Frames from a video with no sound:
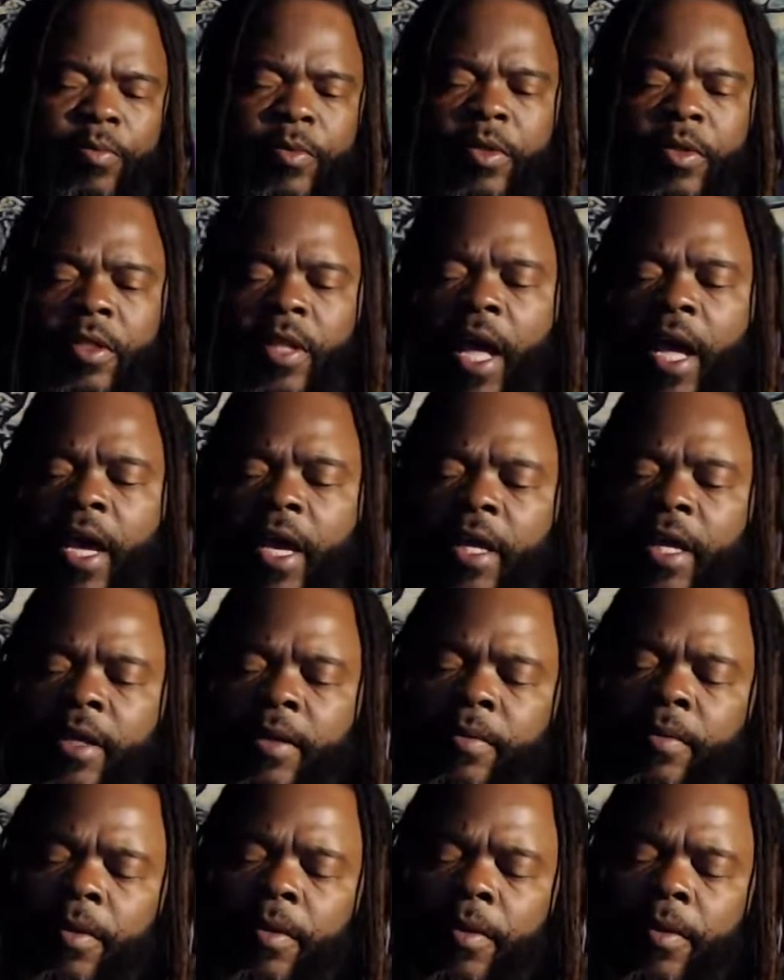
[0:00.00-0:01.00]
9
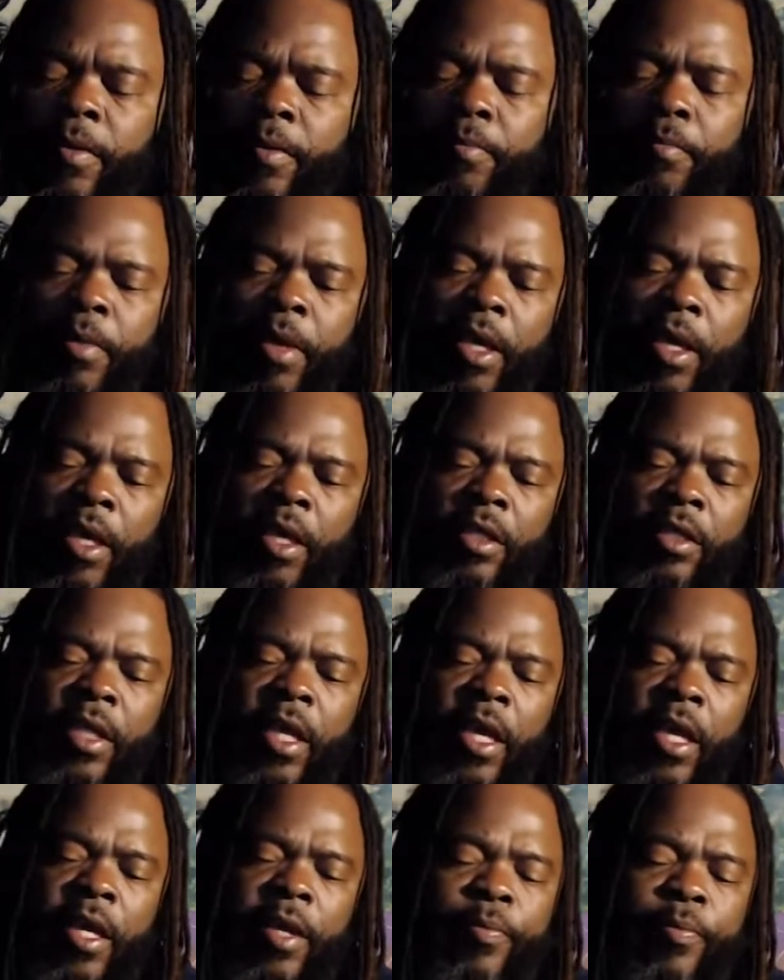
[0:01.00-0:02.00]
being
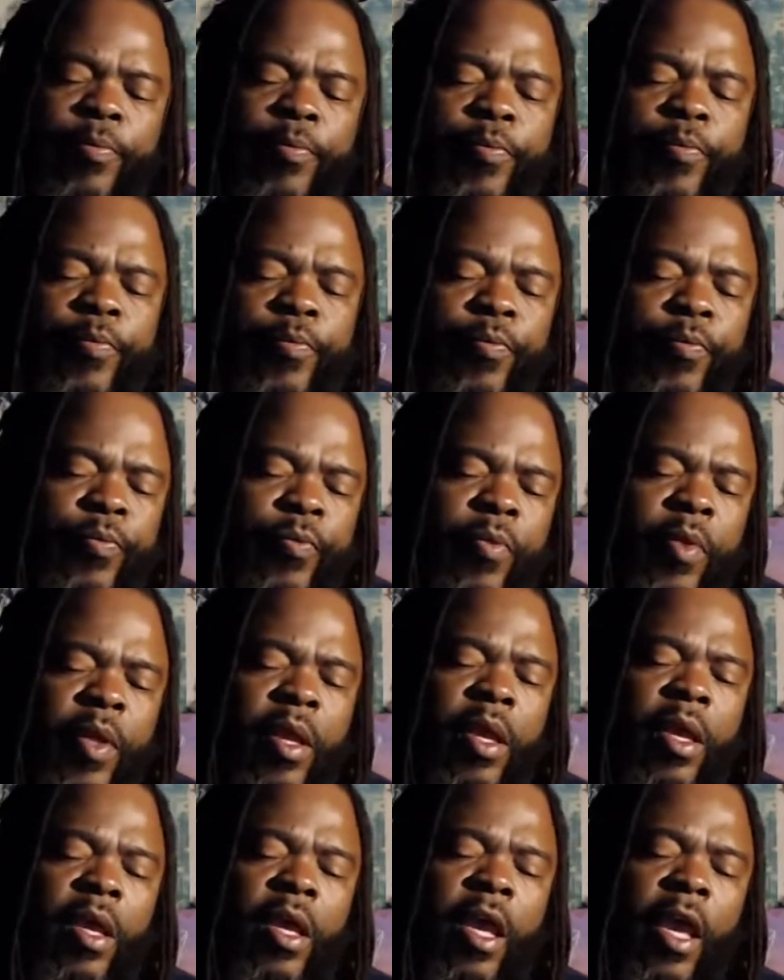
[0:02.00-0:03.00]
that
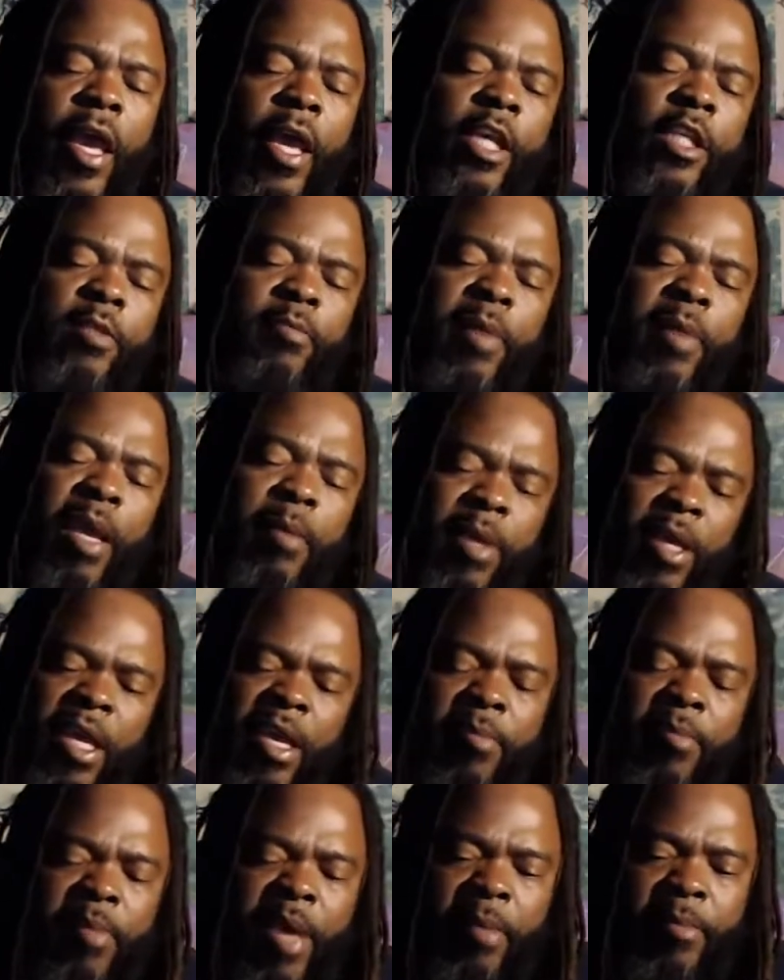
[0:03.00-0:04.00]
it may
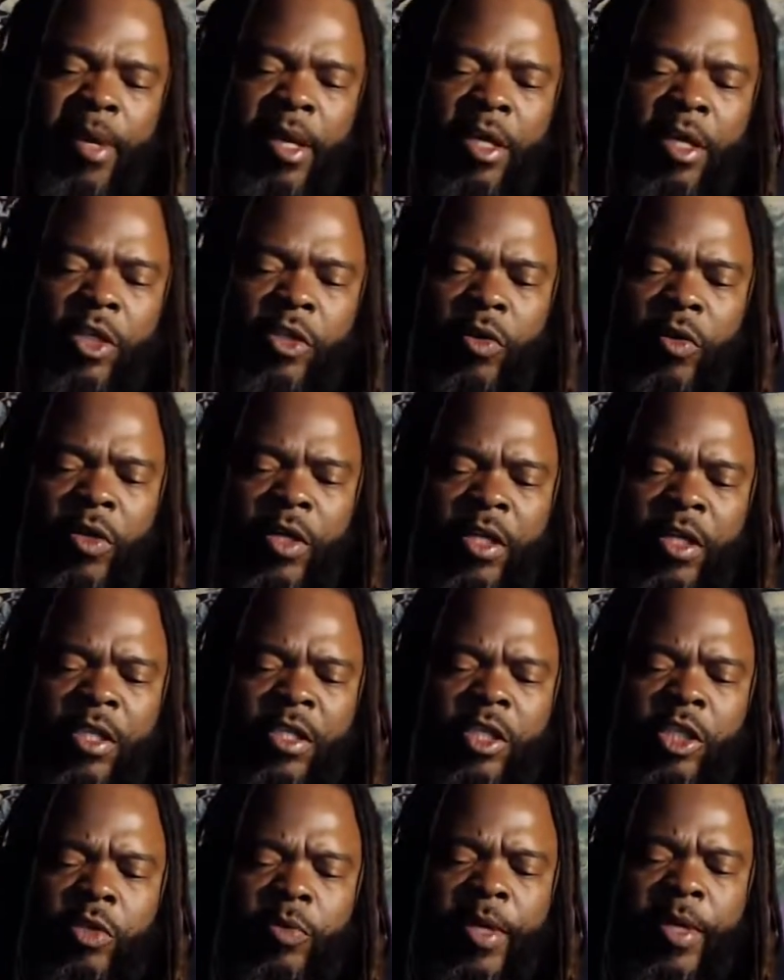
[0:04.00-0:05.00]
be controlled in this
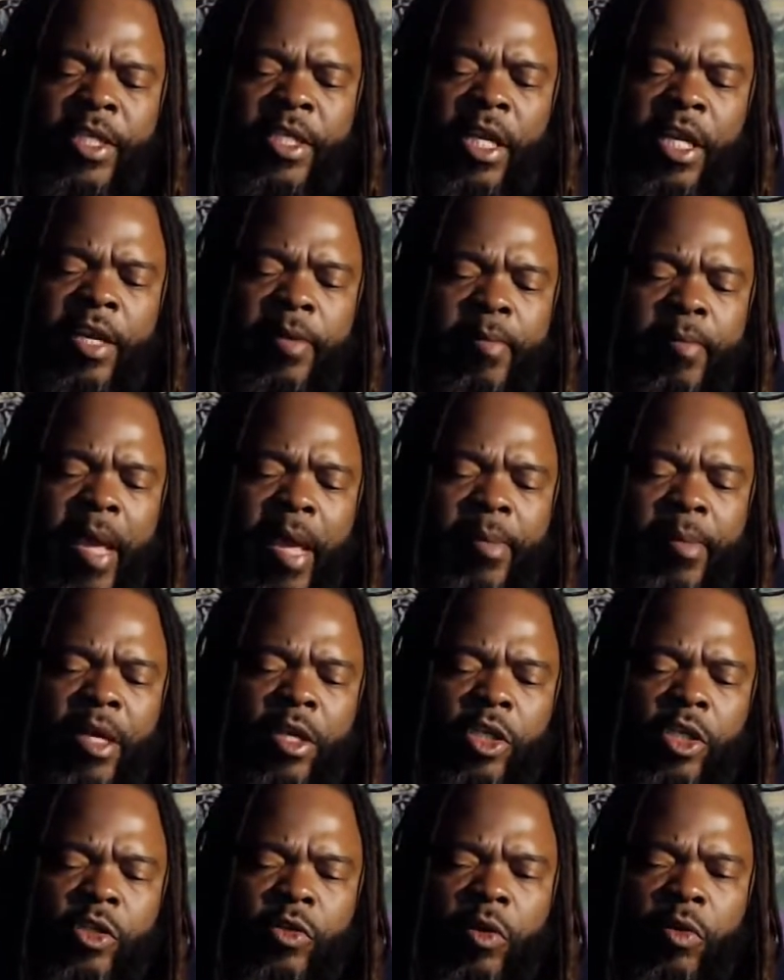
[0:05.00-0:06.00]
situation. It may be
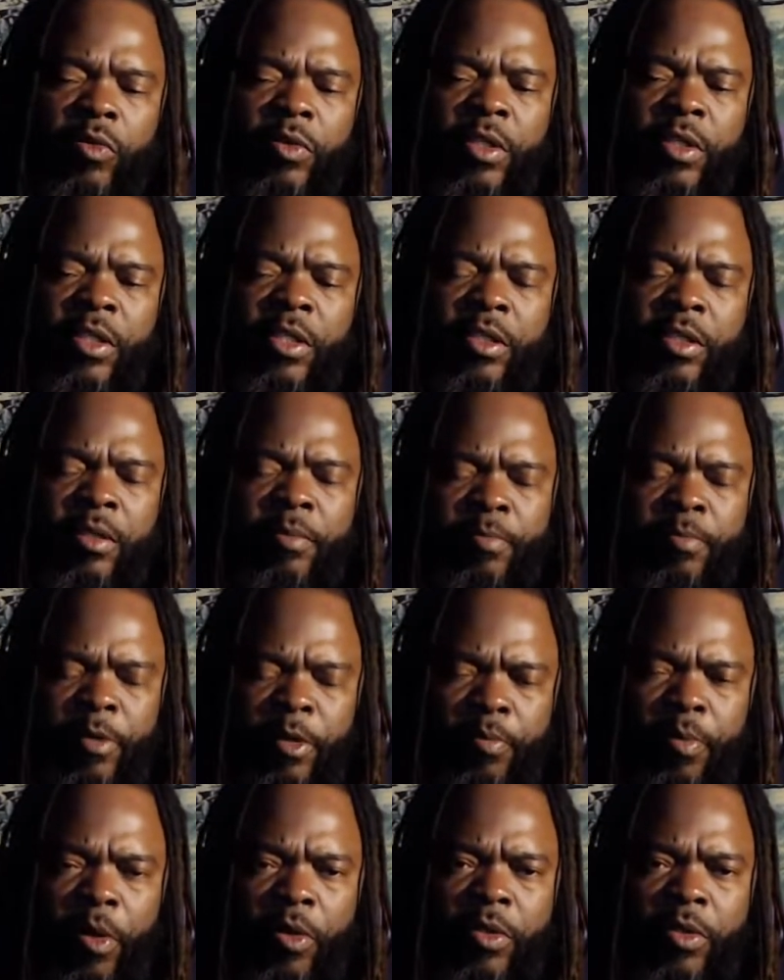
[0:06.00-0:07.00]
controlled the
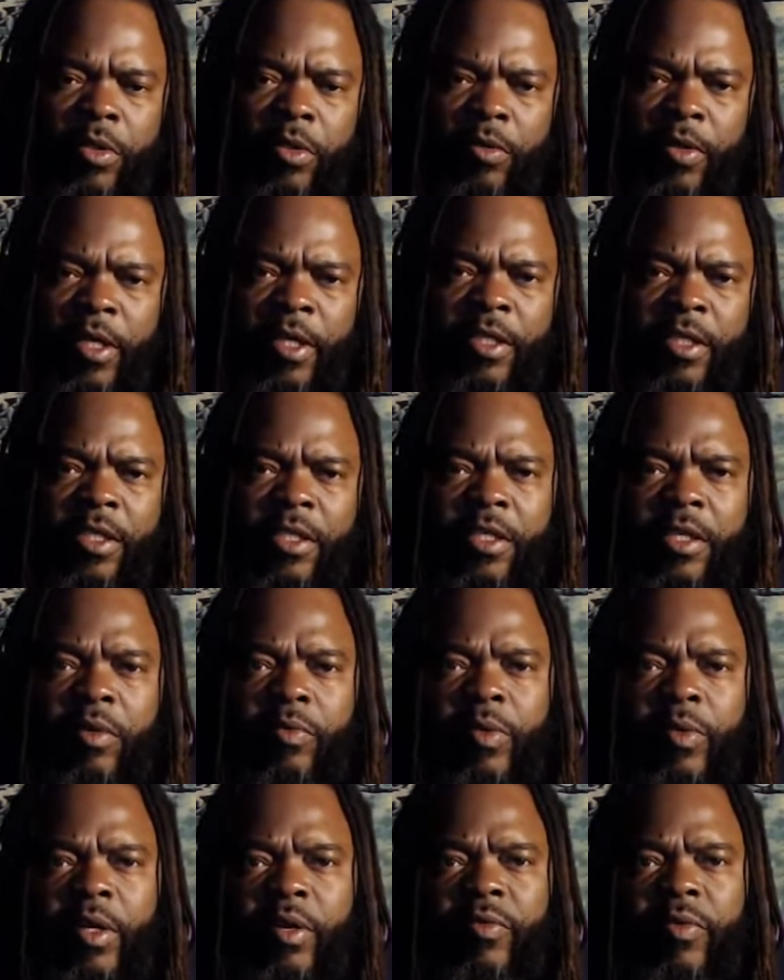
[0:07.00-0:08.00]
person or the entity or
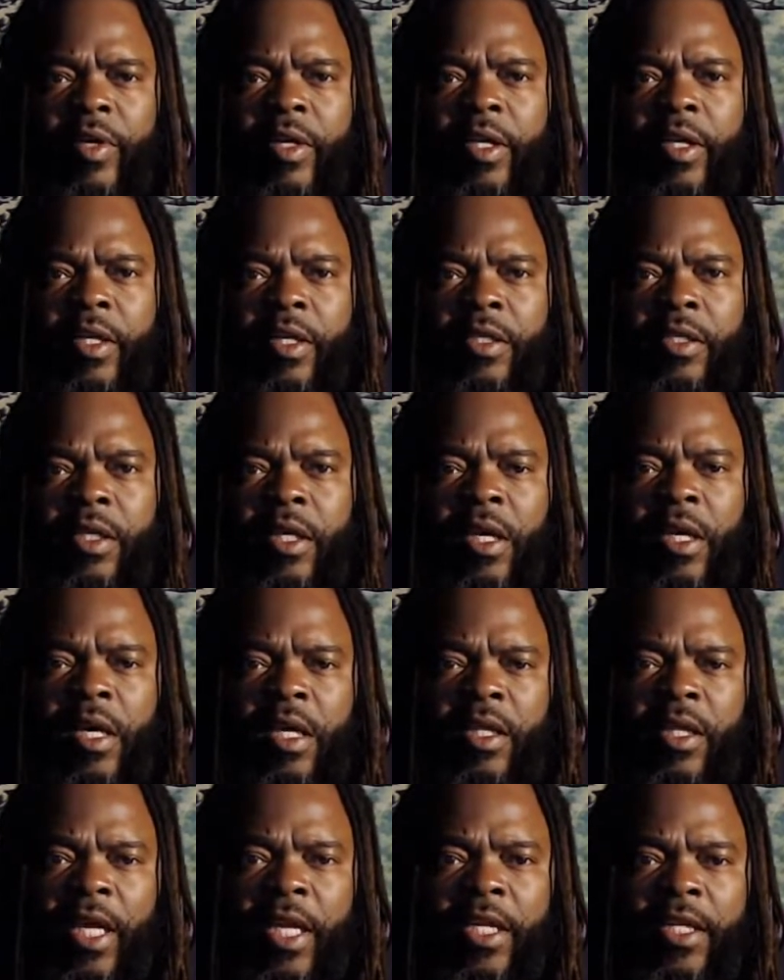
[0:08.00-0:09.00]
whatever it is
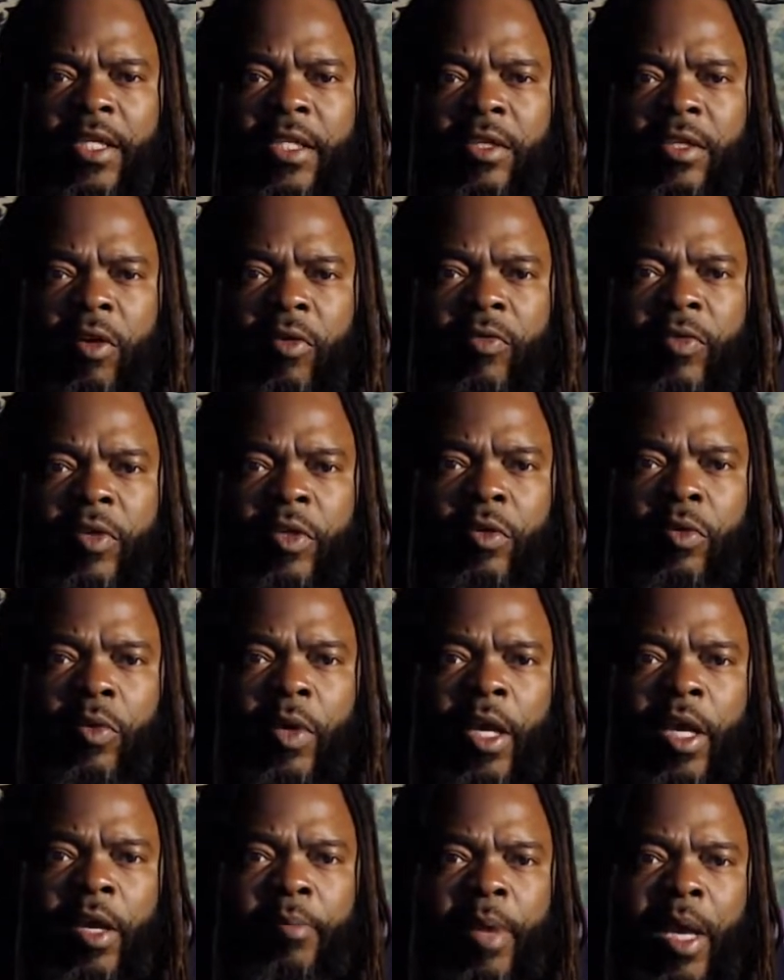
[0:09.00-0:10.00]
that is serving you.
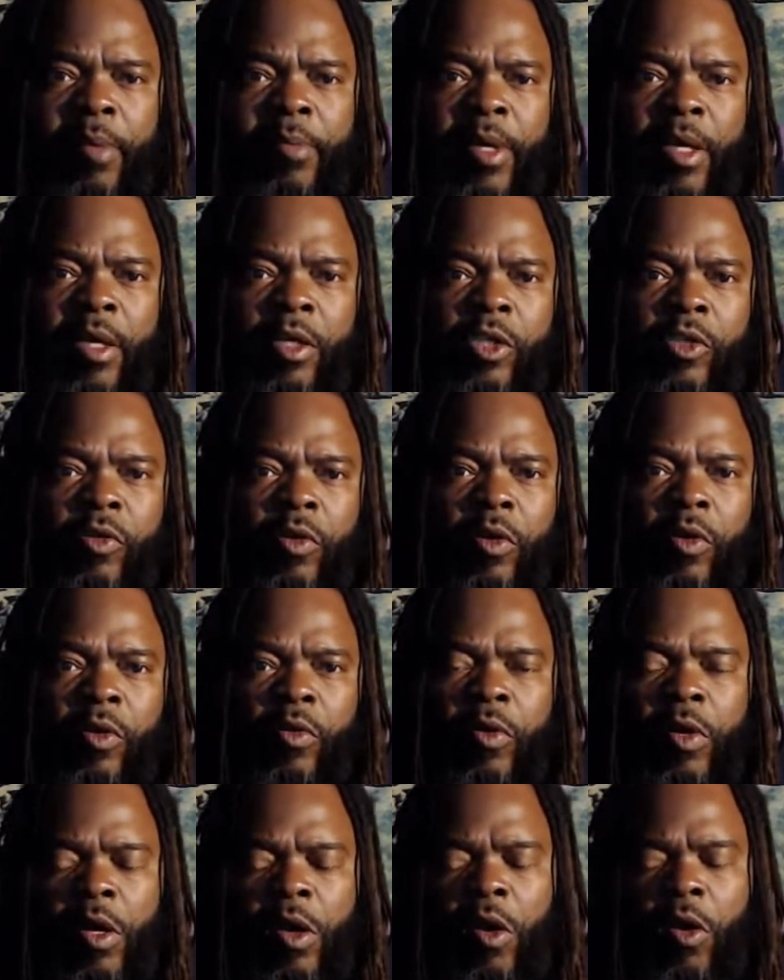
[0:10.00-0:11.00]
It may be
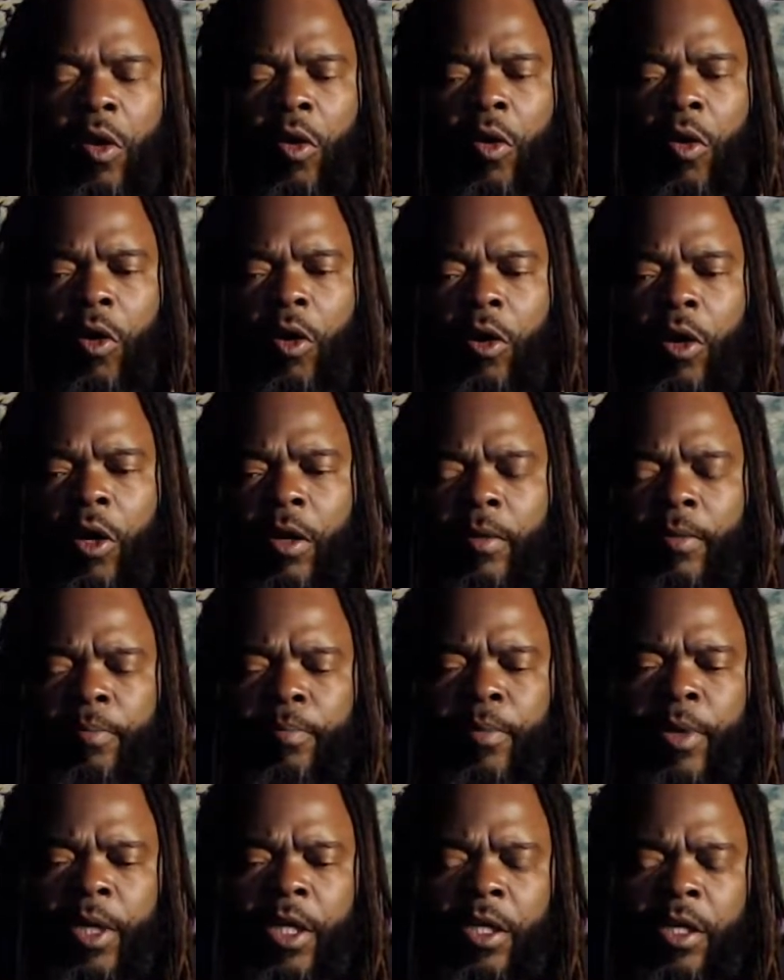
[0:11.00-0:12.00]
controlled,
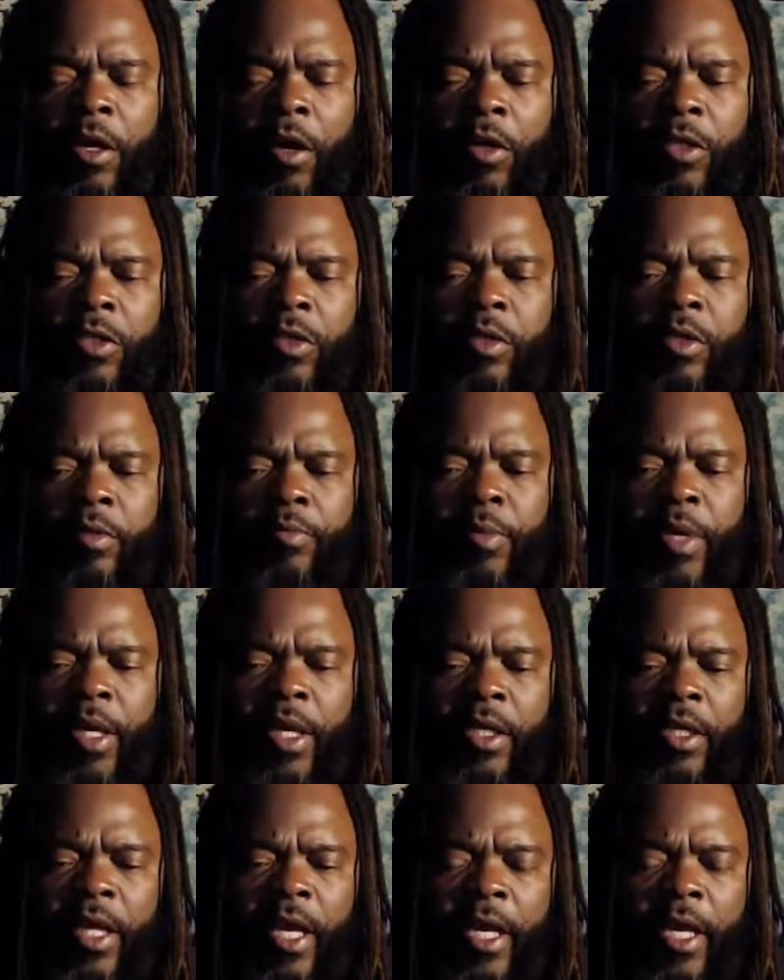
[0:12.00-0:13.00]
but it also could
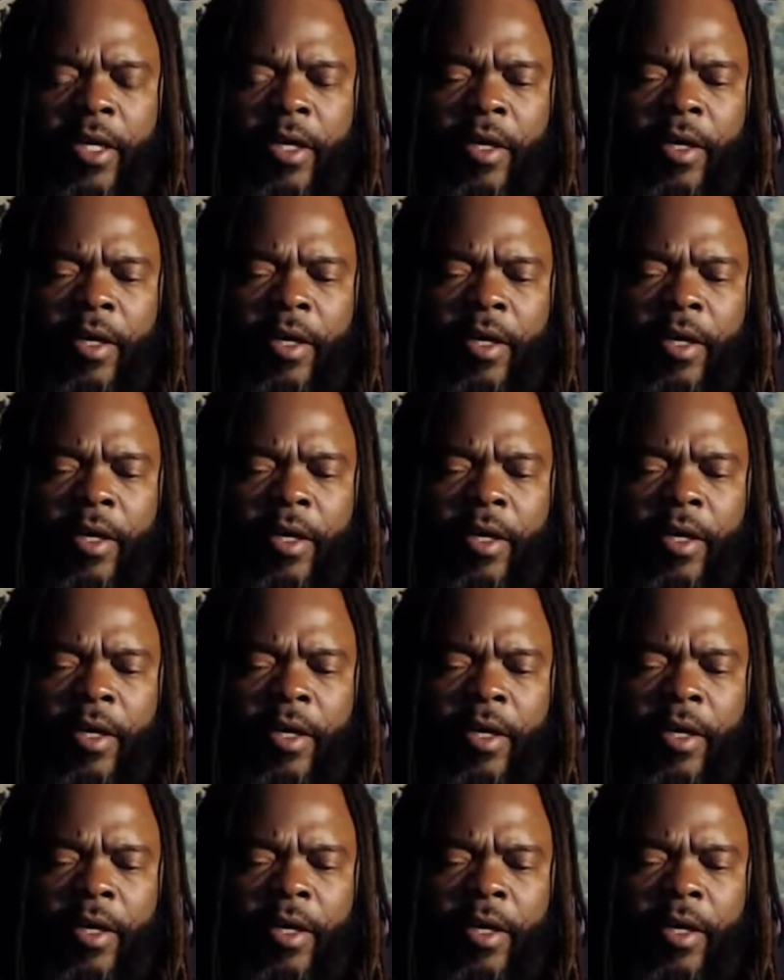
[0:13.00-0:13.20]
mean that